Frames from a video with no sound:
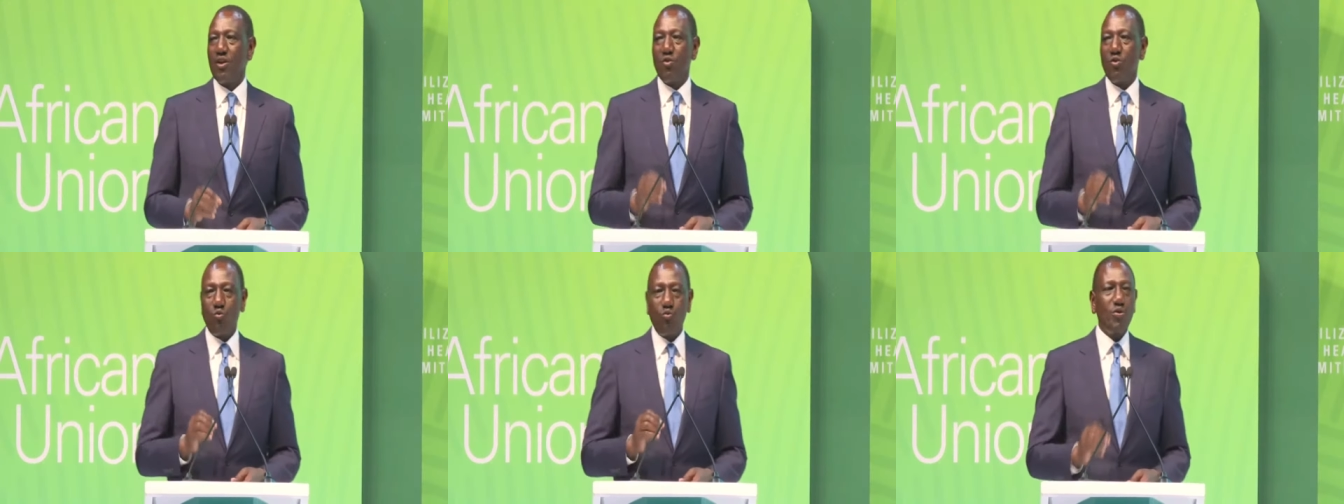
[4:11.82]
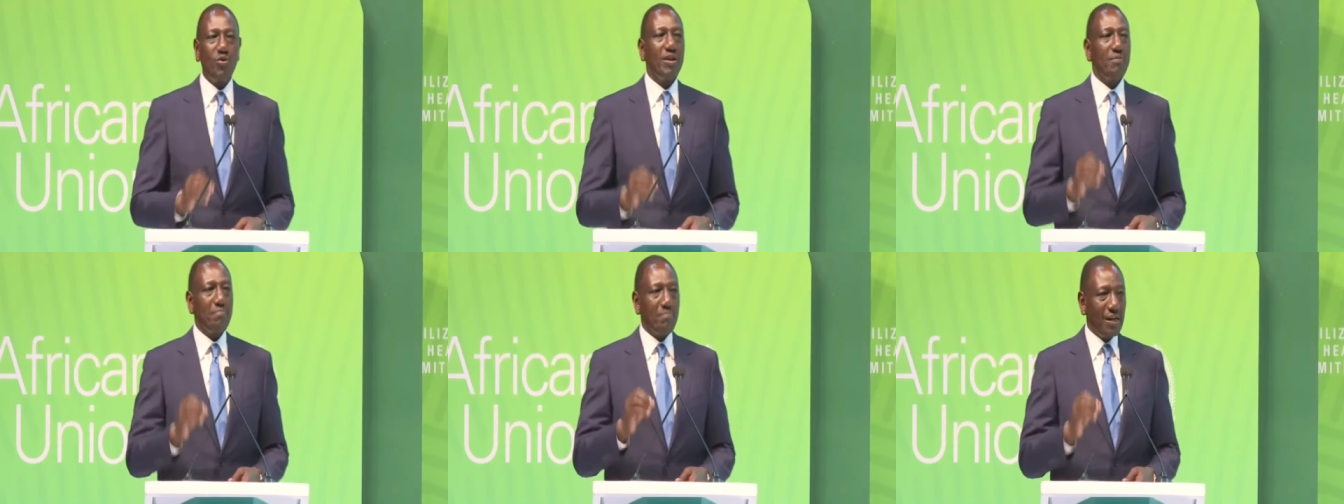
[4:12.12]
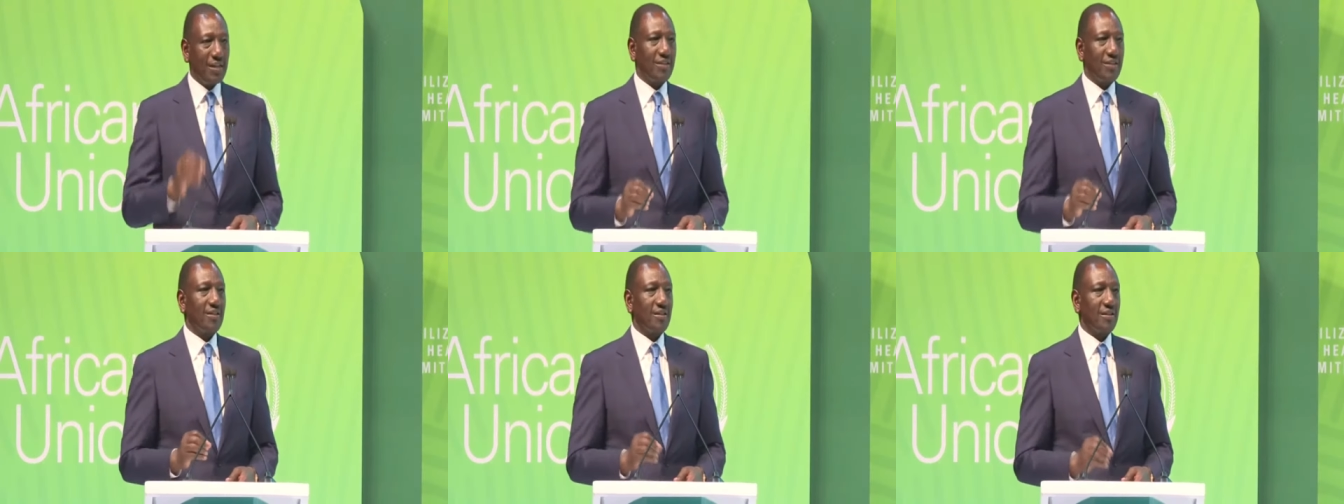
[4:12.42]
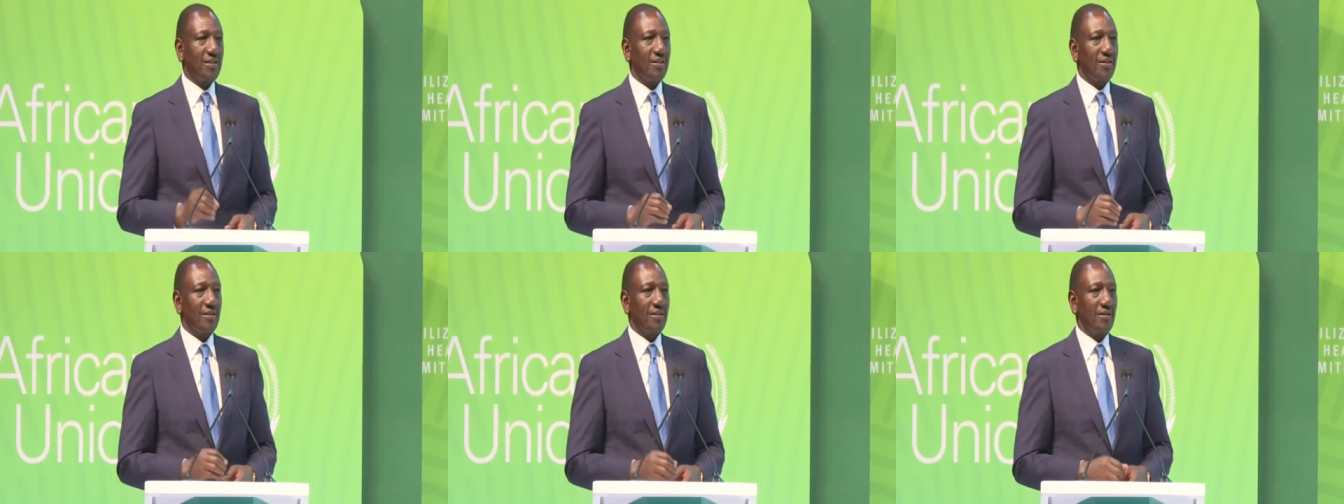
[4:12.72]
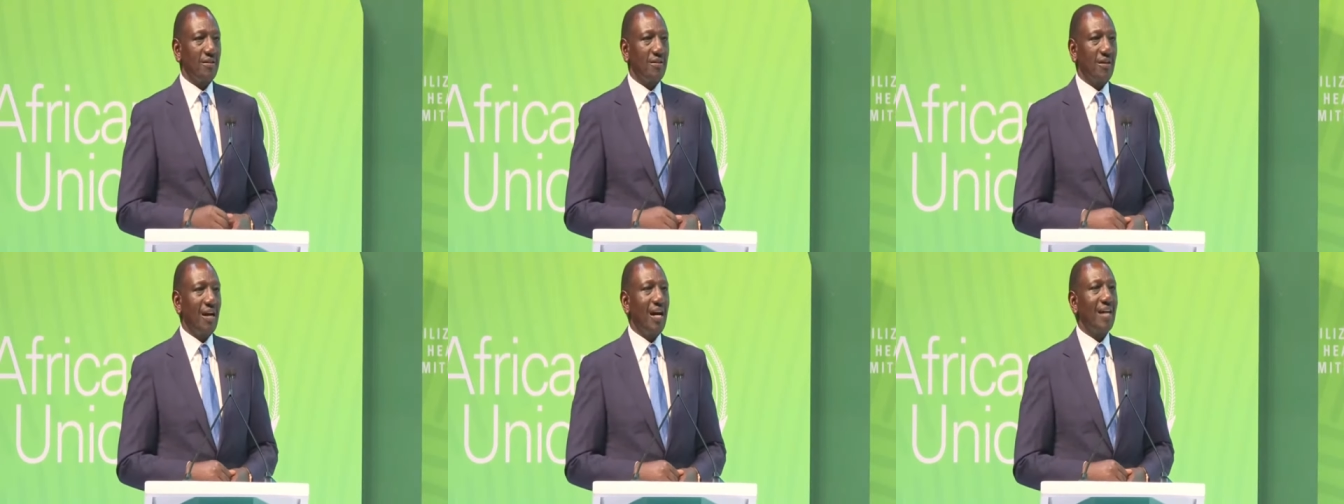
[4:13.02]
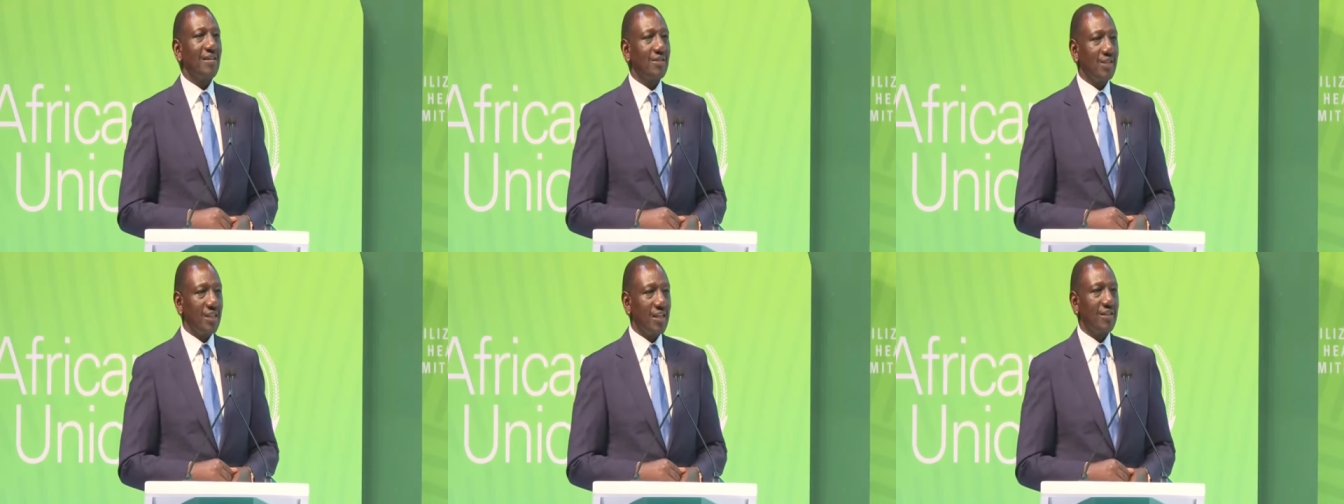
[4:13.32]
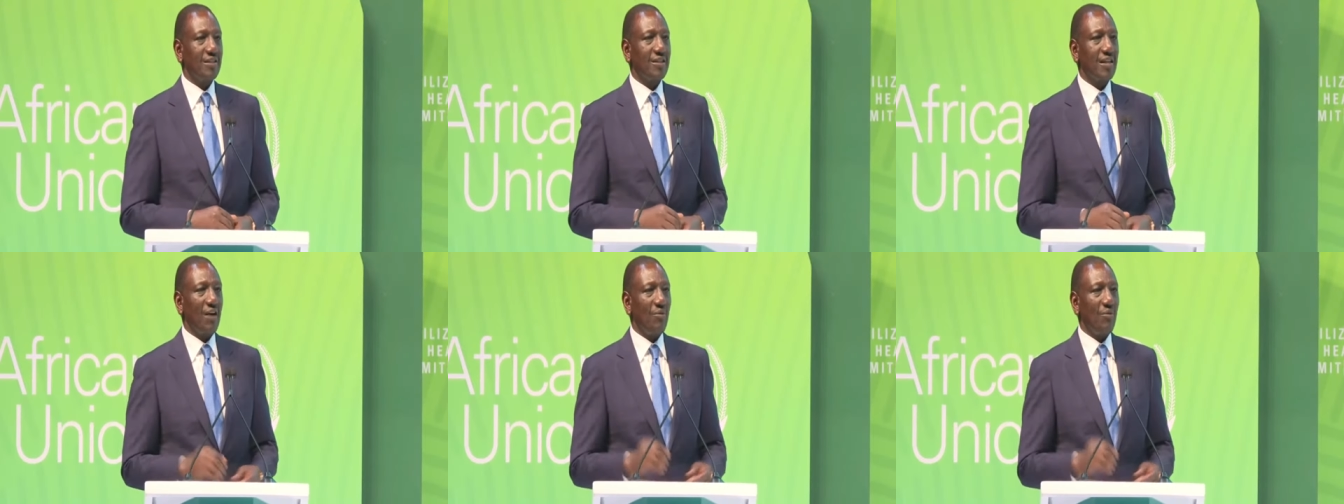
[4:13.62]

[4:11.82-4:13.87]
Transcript: we must assess